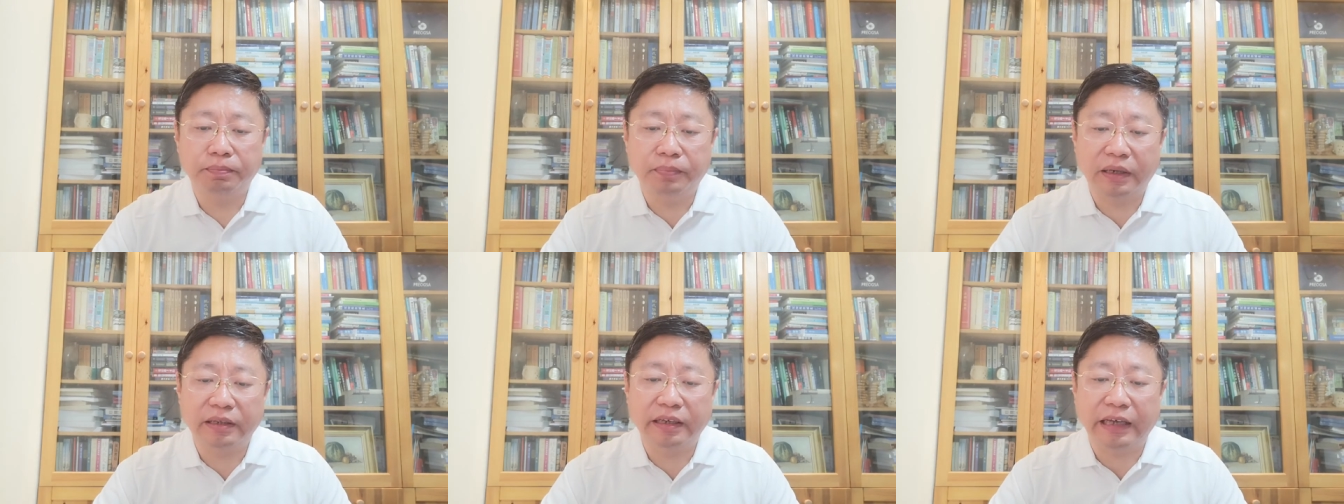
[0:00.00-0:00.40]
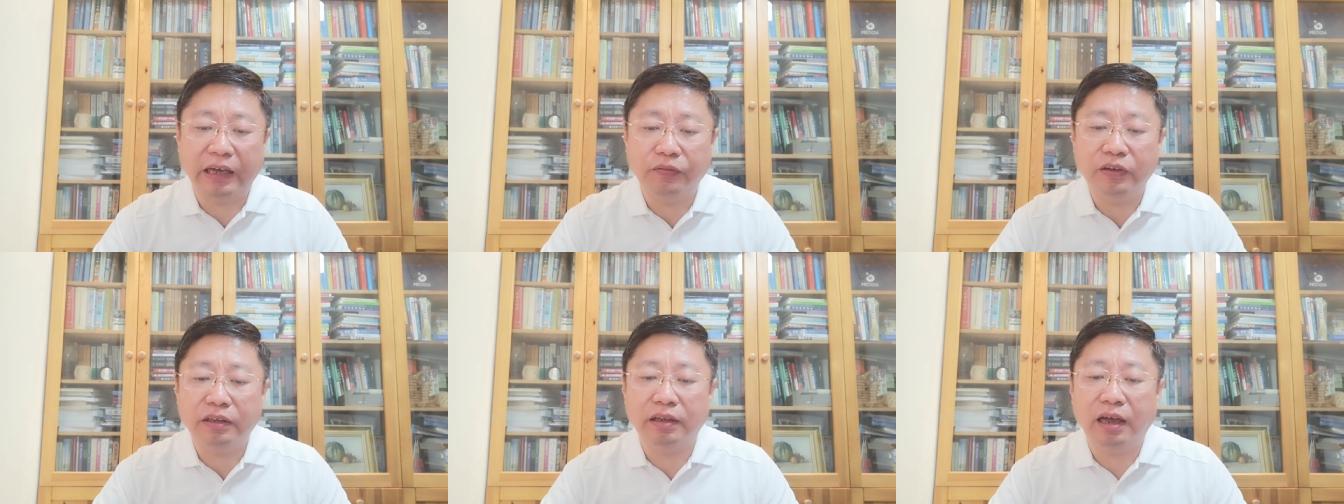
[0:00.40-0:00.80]
but
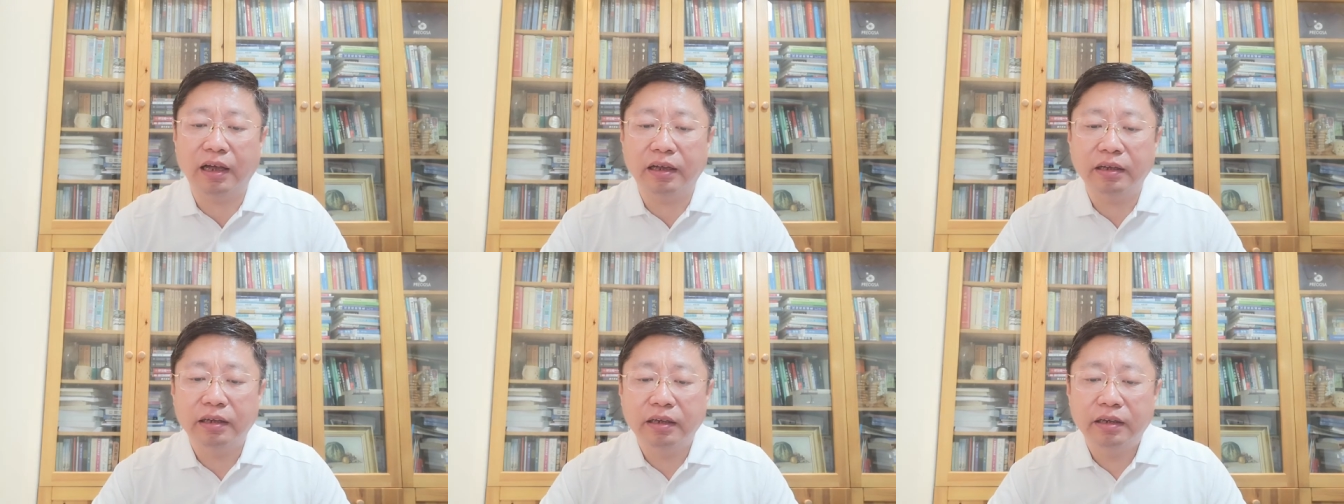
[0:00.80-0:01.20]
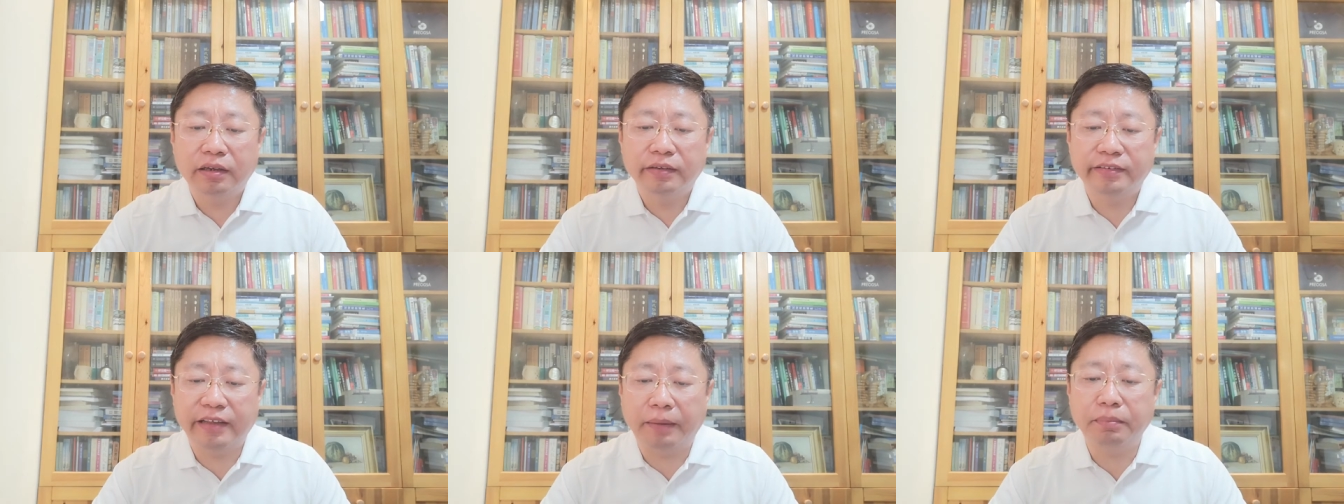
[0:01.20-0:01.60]
giving a
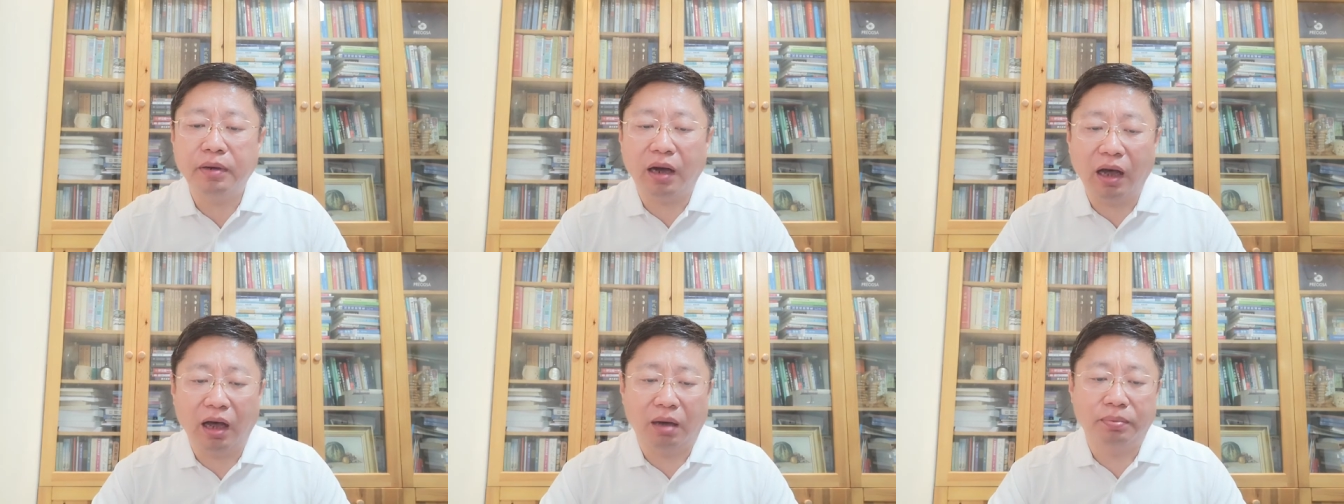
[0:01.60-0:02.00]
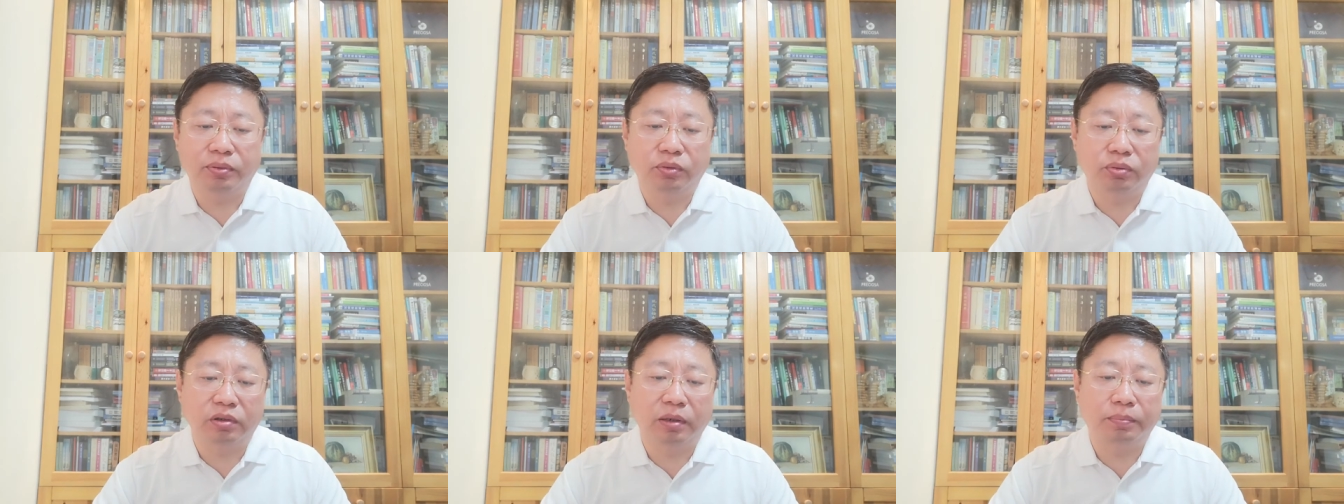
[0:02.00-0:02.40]
symbol up
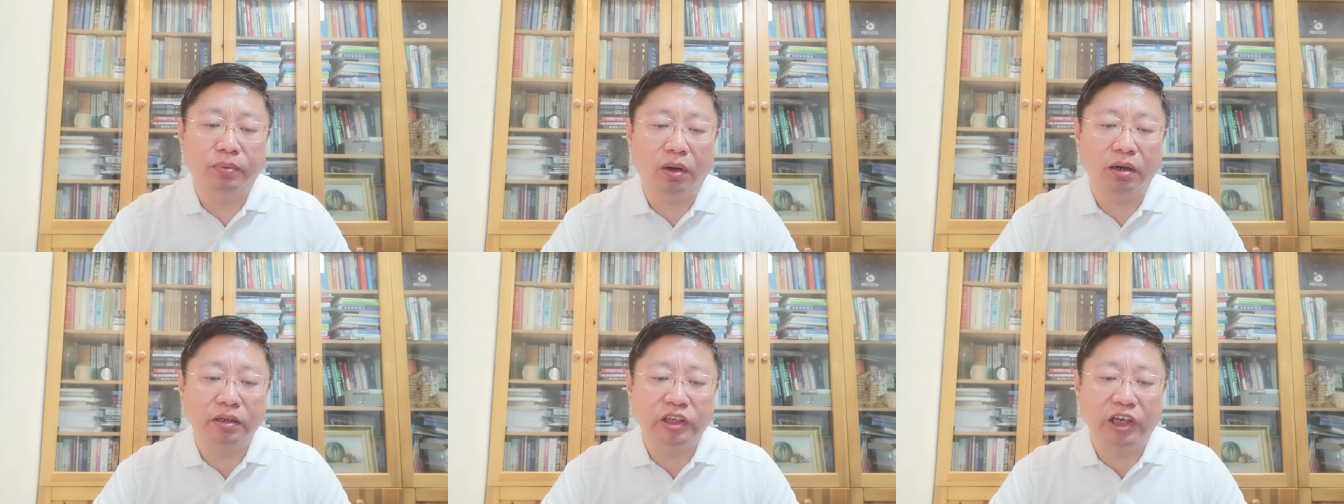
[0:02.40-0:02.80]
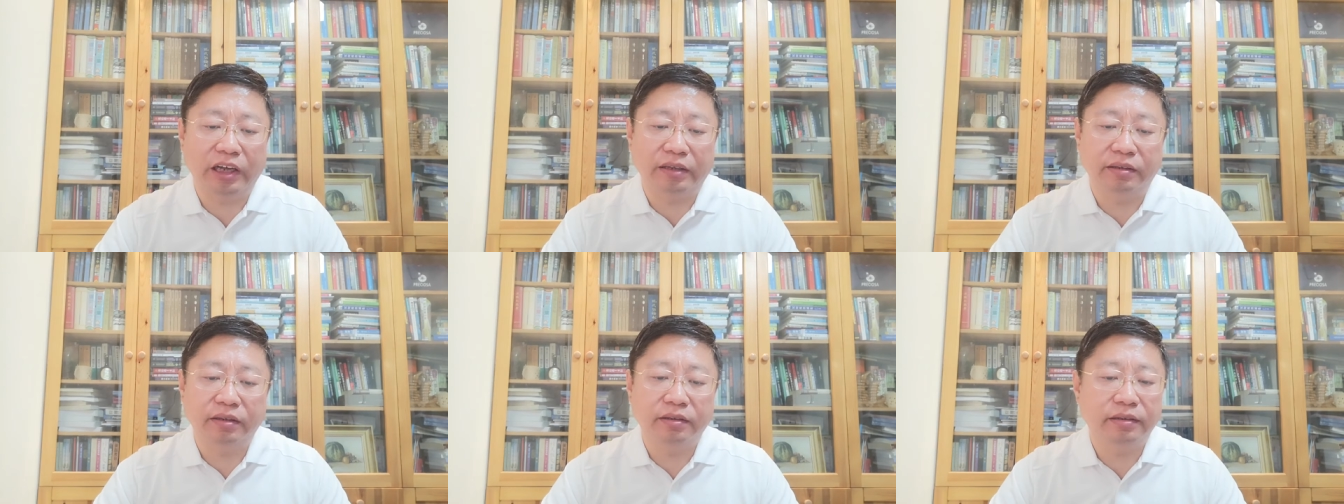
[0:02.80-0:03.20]
to the
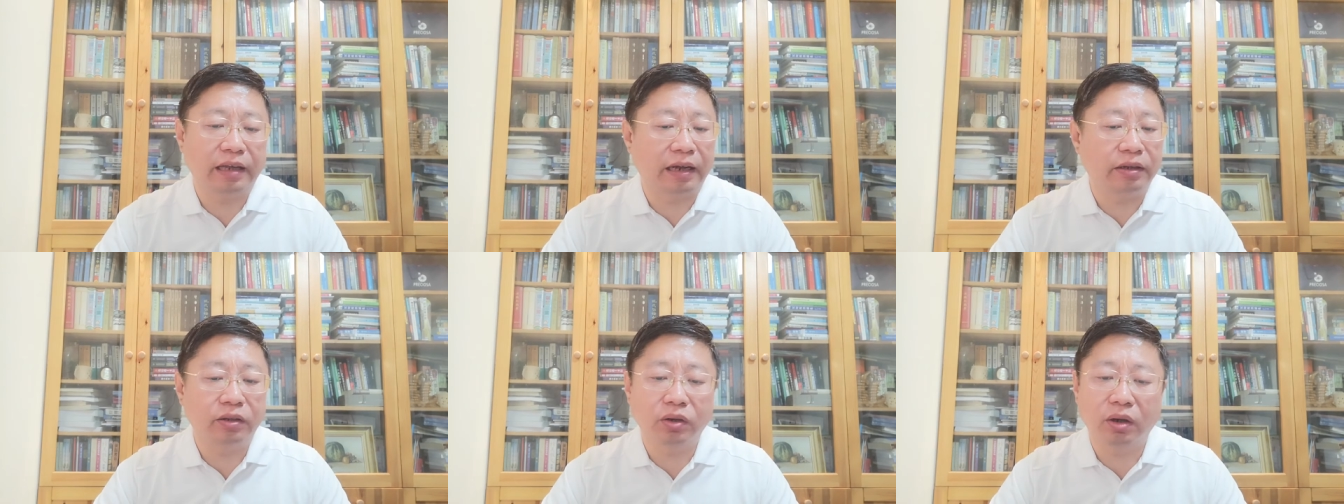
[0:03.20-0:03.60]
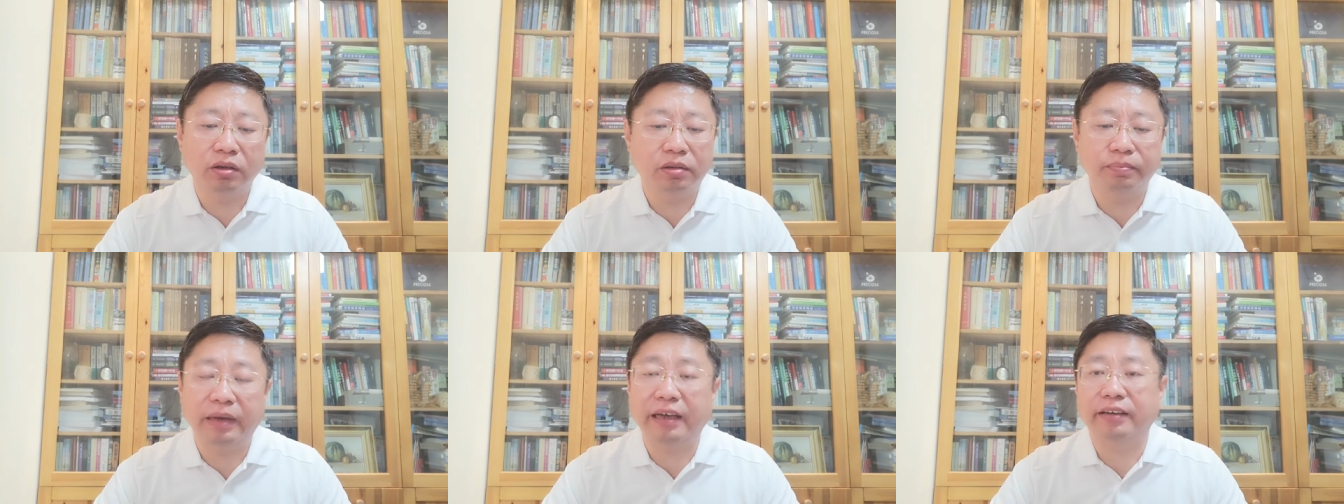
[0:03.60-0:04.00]
blockchain does
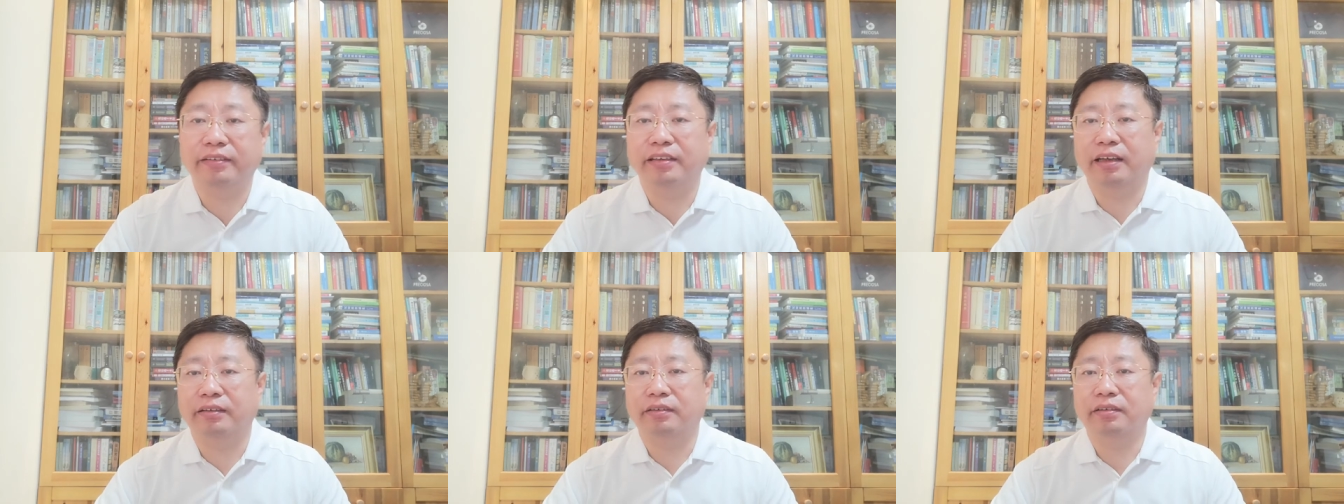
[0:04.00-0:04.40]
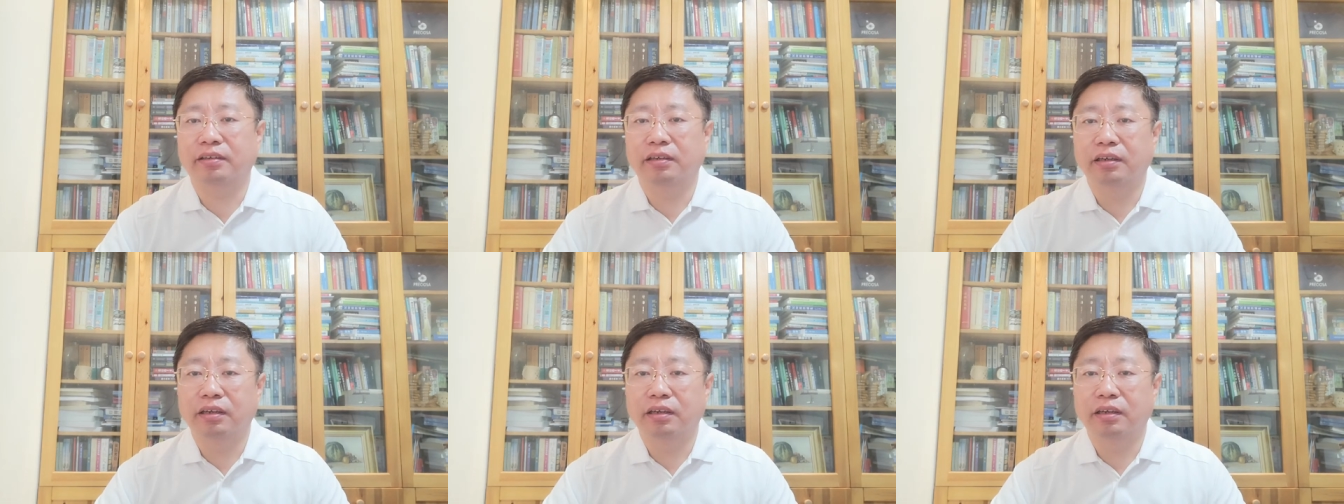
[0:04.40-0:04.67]
not make sense.